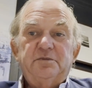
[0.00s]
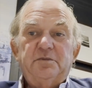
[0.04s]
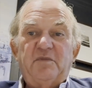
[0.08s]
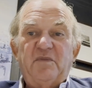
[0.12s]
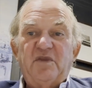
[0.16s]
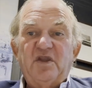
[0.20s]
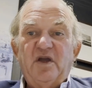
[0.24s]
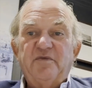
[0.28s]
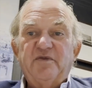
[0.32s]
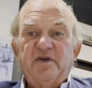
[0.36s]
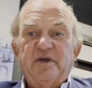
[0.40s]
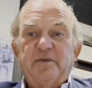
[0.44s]

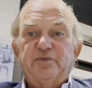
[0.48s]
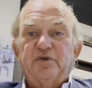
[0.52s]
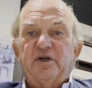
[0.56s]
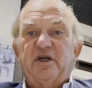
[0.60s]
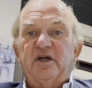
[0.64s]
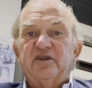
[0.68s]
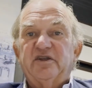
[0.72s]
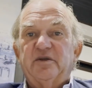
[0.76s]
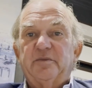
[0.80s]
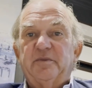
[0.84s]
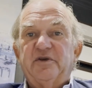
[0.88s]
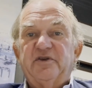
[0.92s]
very
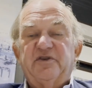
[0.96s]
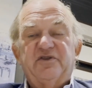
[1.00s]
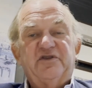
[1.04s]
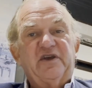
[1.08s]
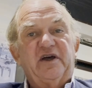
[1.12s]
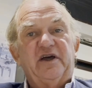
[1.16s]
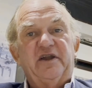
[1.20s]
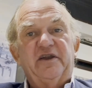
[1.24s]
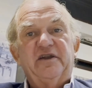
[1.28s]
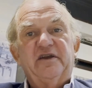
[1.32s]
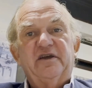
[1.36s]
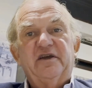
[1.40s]
proud that my
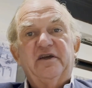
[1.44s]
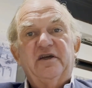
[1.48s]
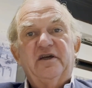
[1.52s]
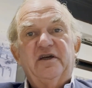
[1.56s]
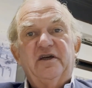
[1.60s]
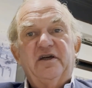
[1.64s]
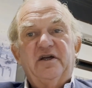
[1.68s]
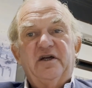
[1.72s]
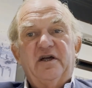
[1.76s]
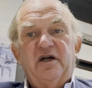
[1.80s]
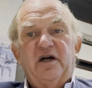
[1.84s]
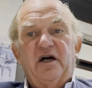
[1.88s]
son,
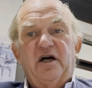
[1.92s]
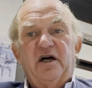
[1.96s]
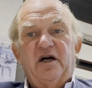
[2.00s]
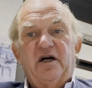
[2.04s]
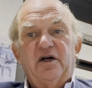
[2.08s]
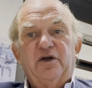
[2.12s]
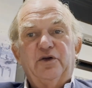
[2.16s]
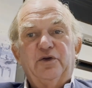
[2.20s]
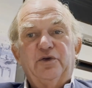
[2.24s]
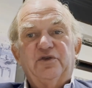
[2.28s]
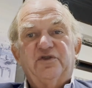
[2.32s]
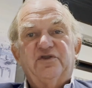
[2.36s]

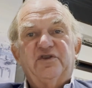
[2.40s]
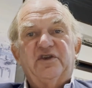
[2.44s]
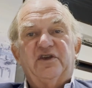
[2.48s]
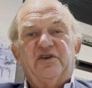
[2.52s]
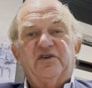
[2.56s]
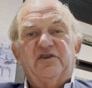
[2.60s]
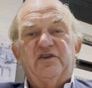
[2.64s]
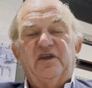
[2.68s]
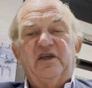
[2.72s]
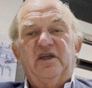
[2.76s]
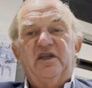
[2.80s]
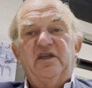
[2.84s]
who's
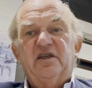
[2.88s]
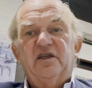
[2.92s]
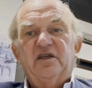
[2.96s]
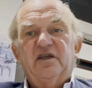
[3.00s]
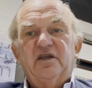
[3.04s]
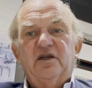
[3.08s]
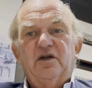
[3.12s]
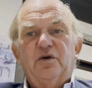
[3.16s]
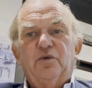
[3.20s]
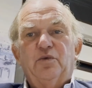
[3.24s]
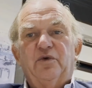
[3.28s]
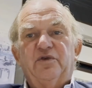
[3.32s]
16,
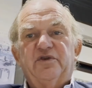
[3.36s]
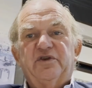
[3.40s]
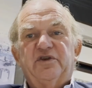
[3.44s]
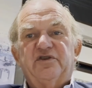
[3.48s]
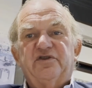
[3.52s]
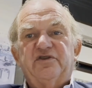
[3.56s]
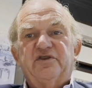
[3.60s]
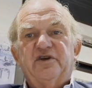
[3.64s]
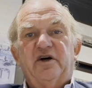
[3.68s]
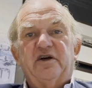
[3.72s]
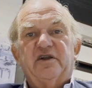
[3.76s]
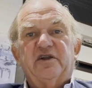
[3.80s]
wanted to
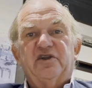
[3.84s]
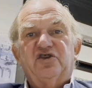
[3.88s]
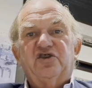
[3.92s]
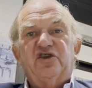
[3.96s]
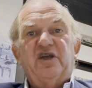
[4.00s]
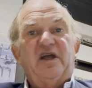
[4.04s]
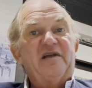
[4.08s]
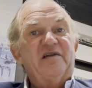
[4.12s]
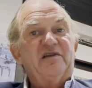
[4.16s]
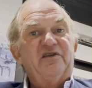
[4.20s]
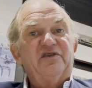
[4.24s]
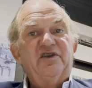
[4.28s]
start a
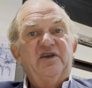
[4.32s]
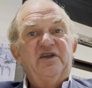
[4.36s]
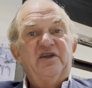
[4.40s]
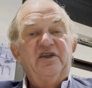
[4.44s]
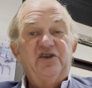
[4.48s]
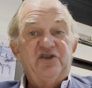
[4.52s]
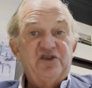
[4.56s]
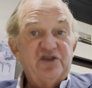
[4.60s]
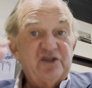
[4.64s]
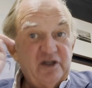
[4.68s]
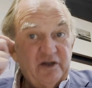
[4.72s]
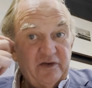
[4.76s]
charity
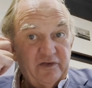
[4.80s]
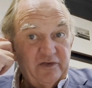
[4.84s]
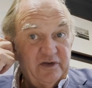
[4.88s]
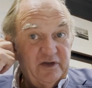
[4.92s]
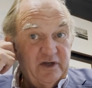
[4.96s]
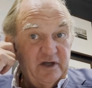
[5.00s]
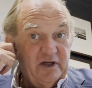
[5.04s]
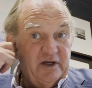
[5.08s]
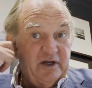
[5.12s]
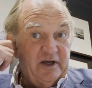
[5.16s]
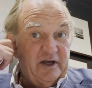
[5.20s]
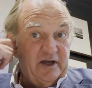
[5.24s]
initiative.
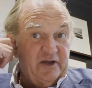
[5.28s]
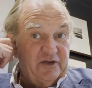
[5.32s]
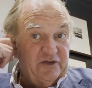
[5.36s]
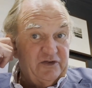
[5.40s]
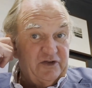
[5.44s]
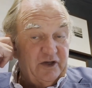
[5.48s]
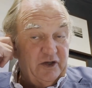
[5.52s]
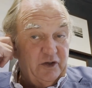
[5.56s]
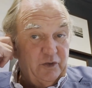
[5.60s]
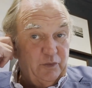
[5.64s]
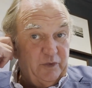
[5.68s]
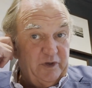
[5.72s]
And
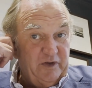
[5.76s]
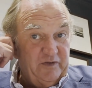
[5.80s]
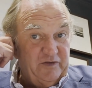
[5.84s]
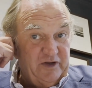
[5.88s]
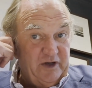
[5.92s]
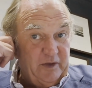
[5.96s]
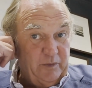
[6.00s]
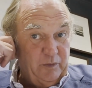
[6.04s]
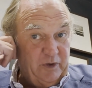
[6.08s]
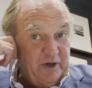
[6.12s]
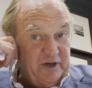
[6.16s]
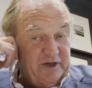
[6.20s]
so we've
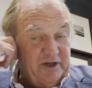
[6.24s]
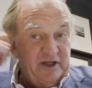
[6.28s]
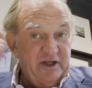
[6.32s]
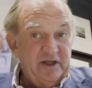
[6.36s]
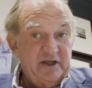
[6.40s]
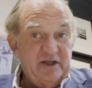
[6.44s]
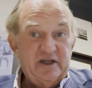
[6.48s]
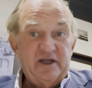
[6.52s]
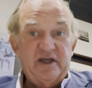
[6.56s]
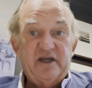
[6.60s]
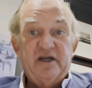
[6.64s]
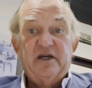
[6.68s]
done one in